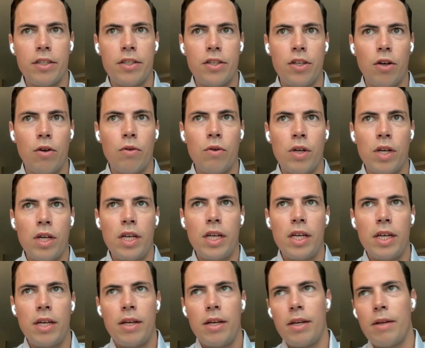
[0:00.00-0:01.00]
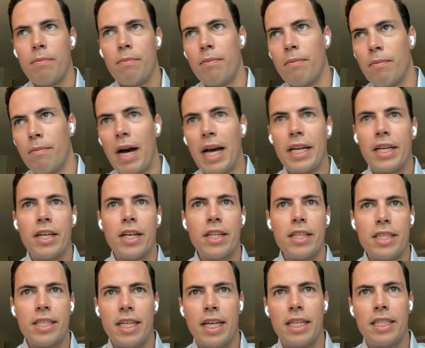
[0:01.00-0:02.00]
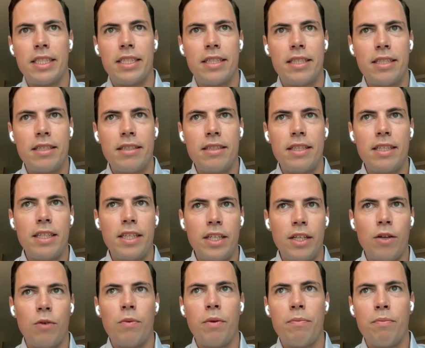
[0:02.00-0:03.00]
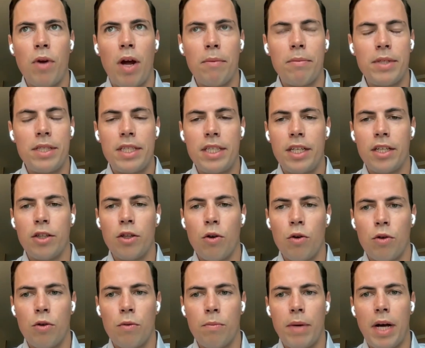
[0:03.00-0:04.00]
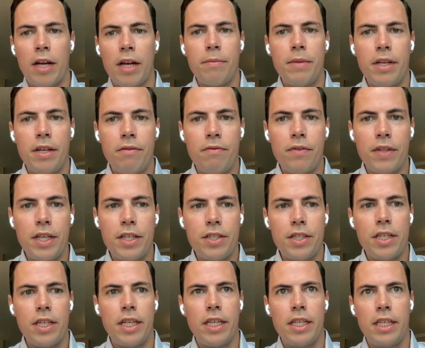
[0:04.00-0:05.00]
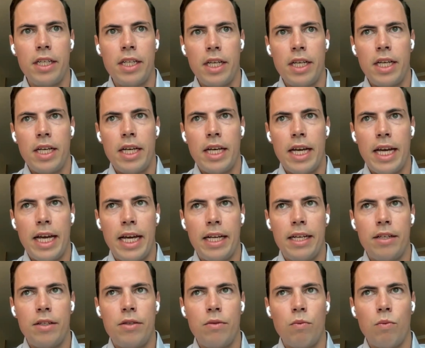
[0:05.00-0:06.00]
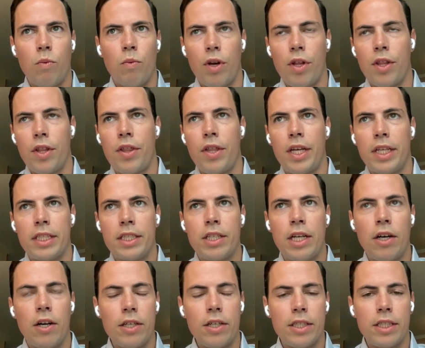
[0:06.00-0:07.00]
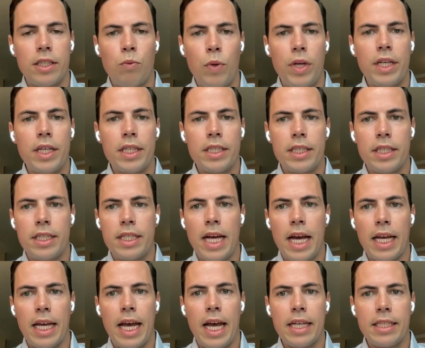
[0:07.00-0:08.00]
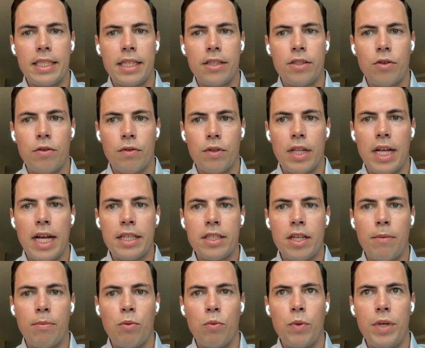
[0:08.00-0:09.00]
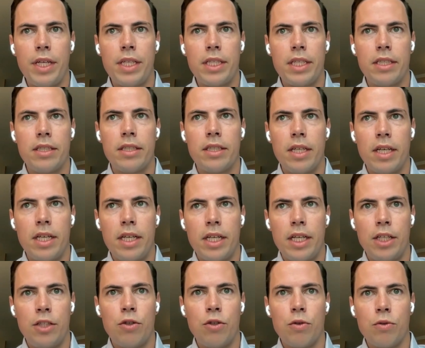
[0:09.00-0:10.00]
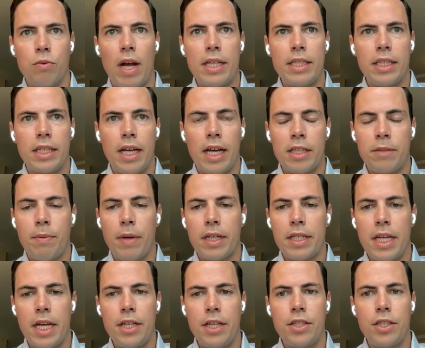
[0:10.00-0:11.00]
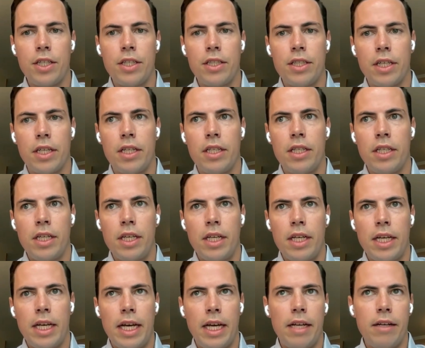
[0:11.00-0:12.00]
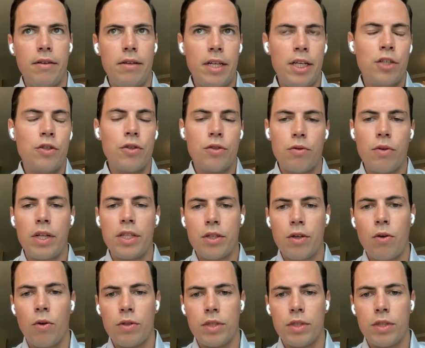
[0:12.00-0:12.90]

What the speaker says: And so my gut says, you know, we've probably seen a local bottom in inflation, and one of the things causing weakness in tech assets over the last couple of weeks is those rising expectations and interest rates